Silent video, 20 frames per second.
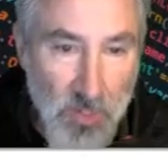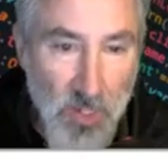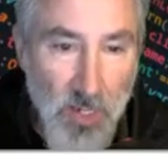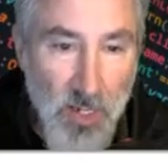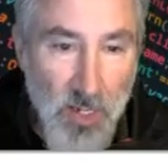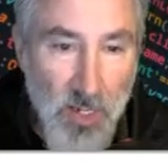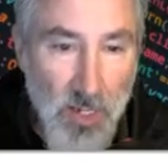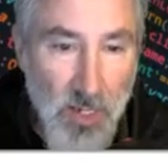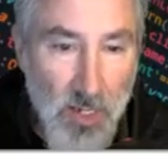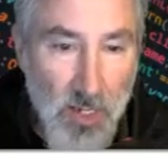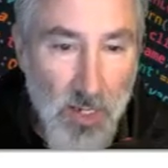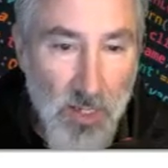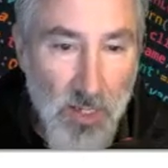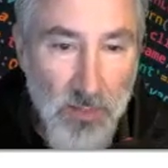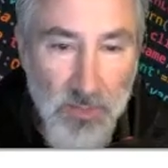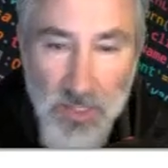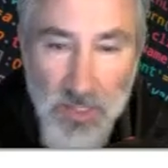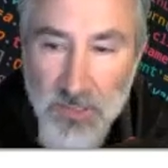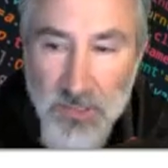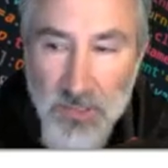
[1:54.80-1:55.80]

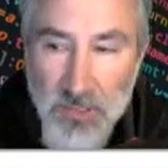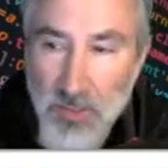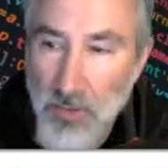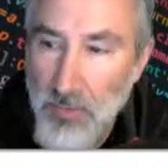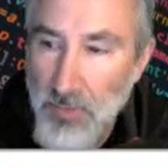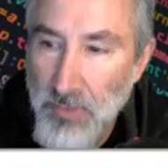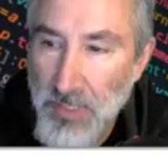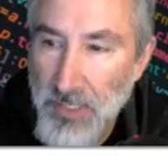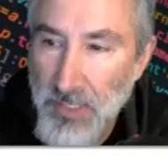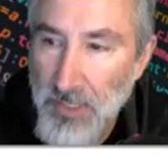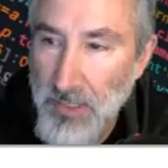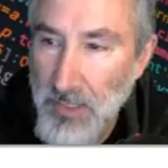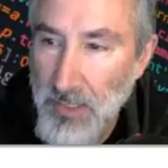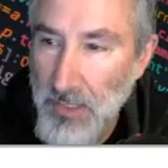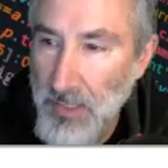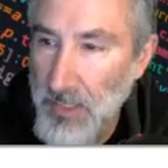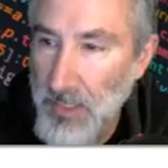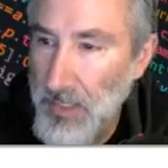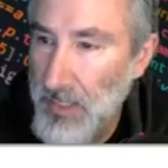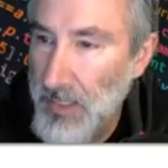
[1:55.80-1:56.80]
let's go in
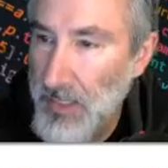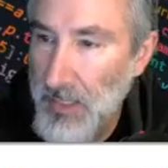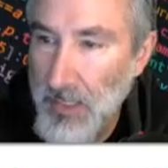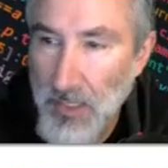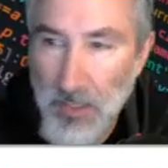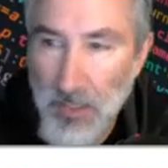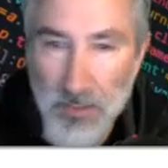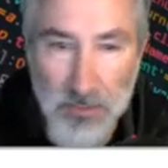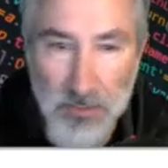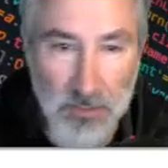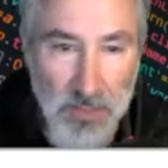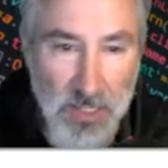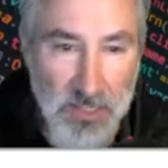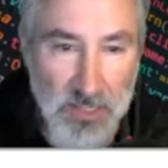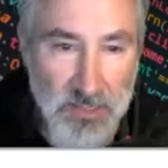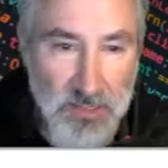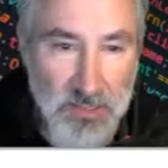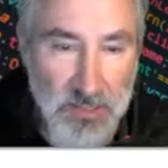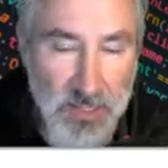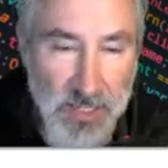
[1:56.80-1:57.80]
and
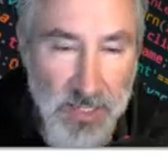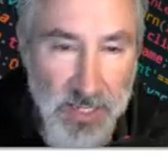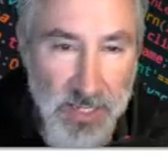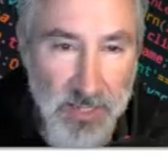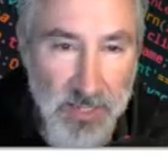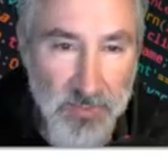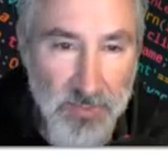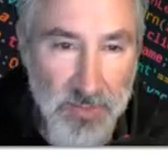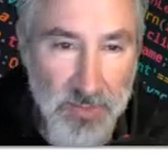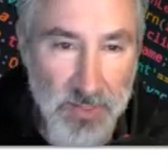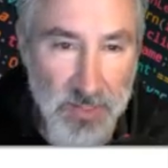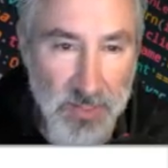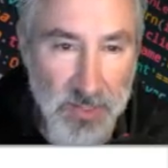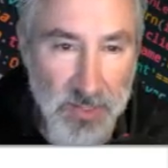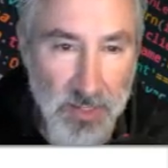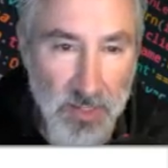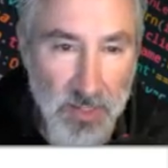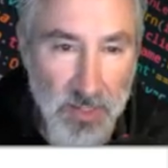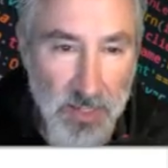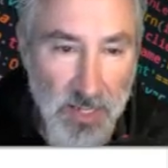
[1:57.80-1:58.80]
let's add the,
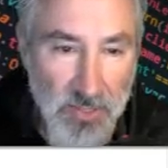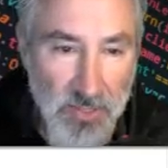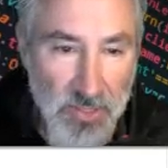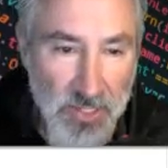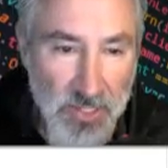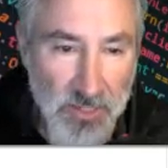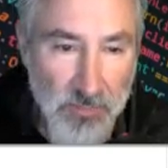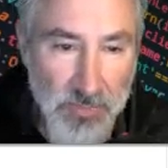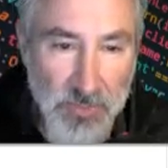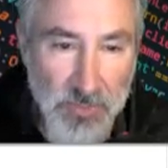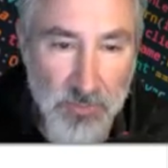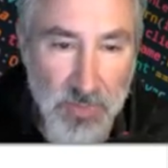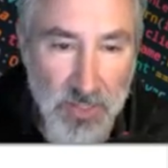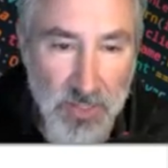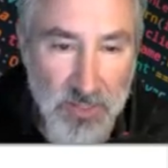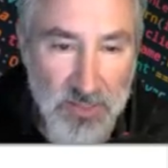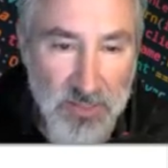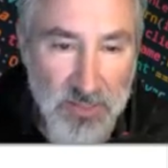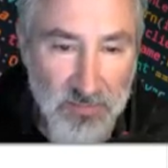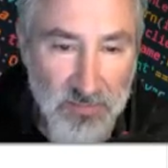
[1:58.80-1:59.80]
I think it'll be
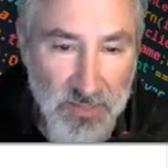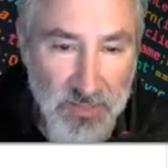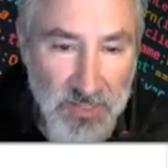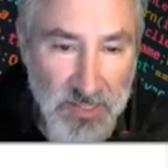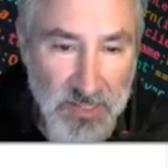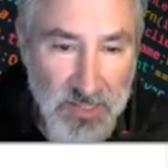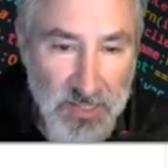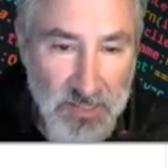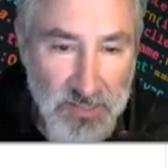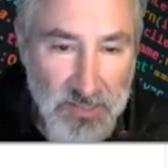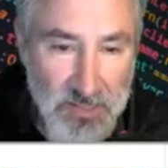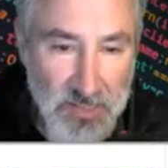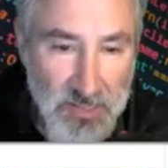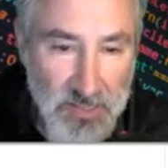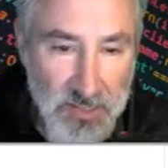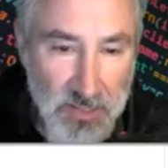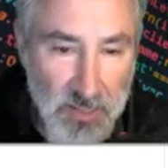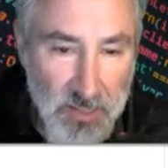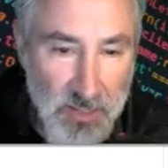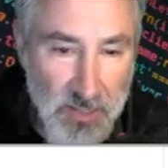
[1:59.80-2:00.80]
relatively easy